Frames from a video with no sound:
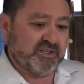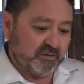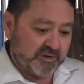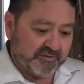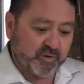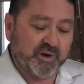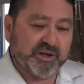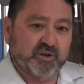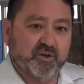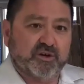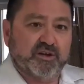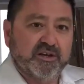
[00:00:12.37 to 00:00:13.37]
So we'll have a quick
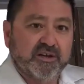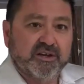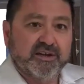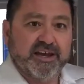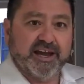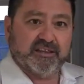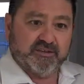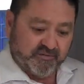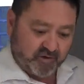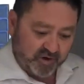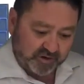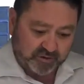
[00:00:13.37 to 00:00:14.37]
look at the
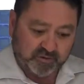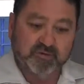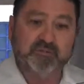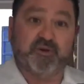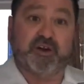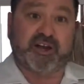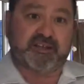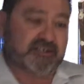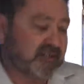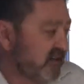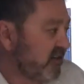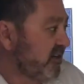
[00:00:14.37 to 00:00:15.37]
final product.